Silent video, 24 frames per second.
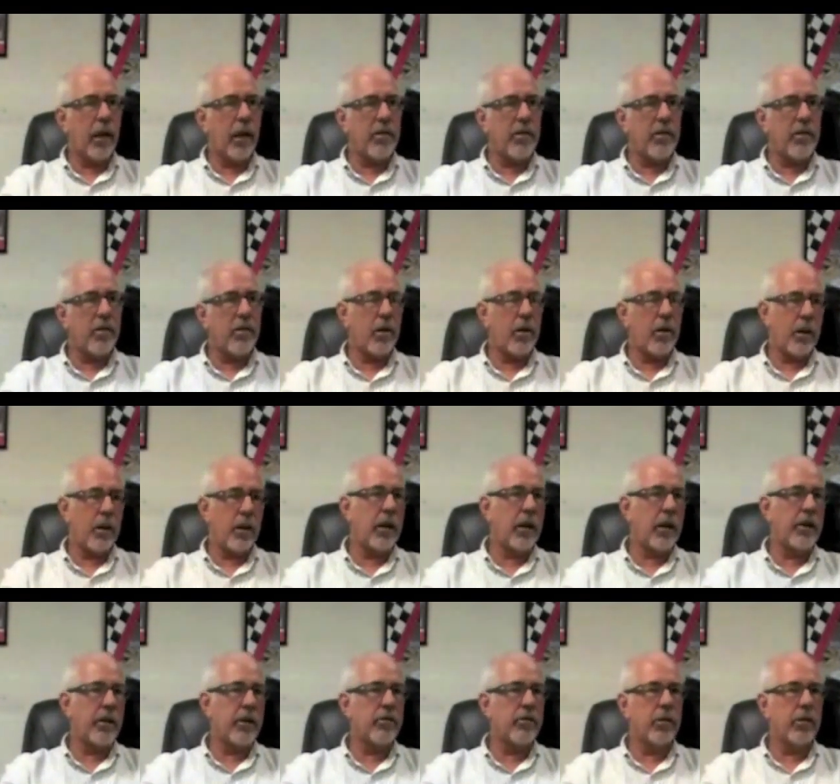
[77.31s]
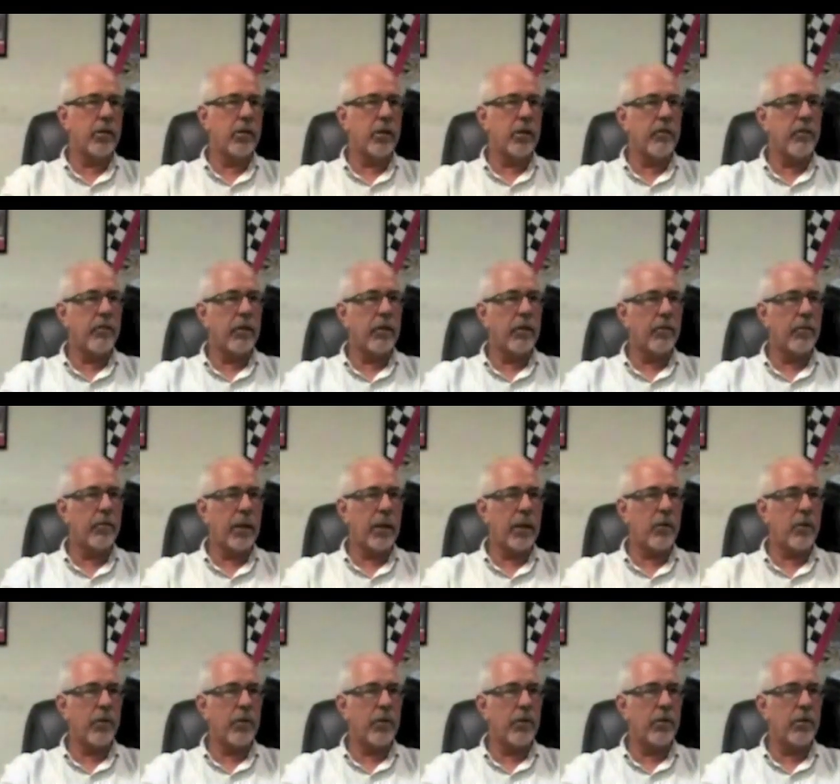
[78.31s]
I thought that I should give it my
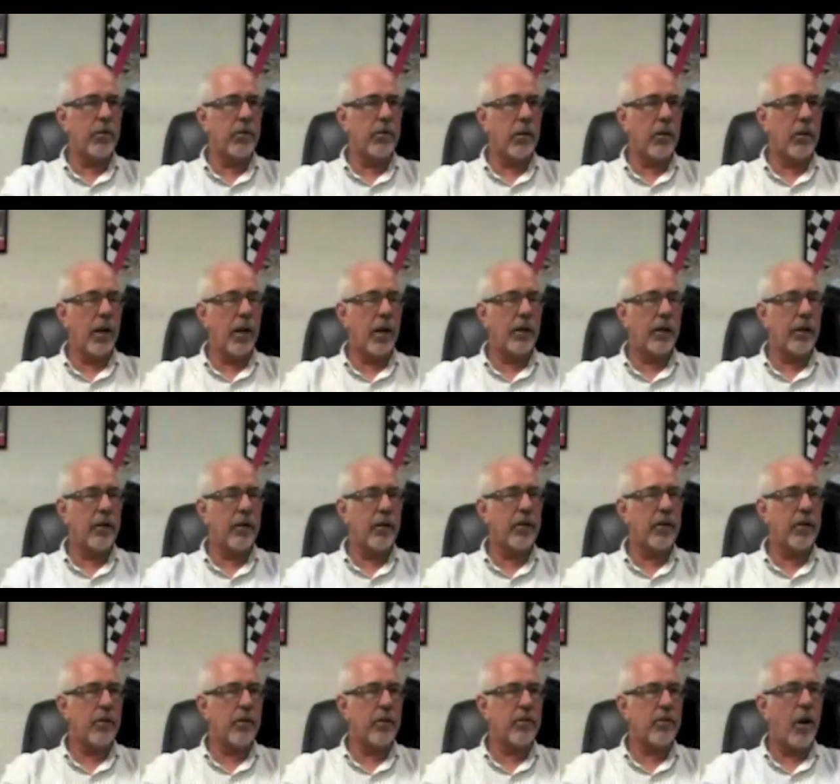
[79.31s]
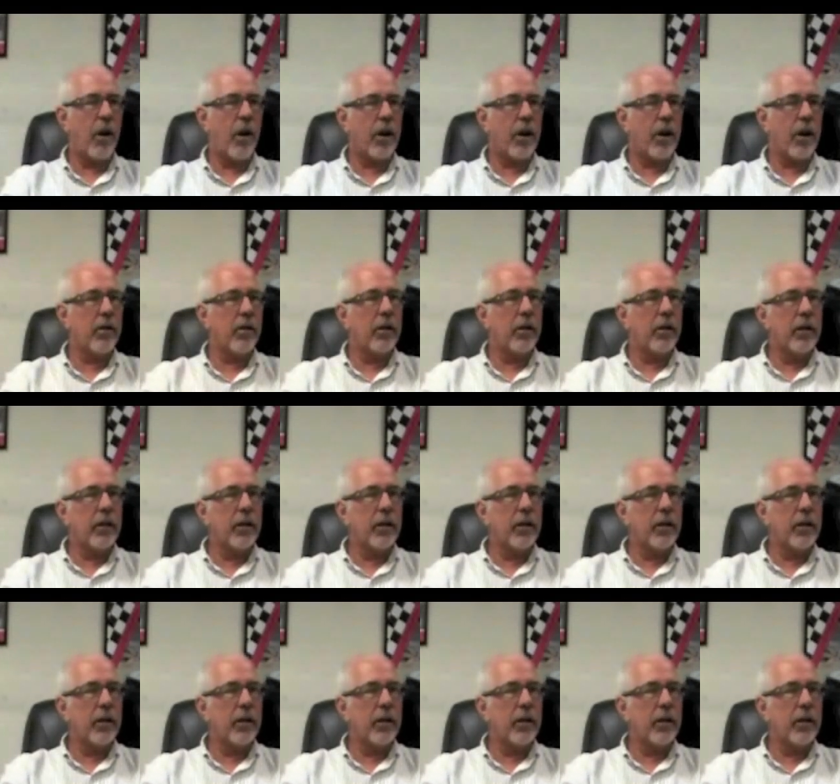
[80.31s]
own, give it a shot.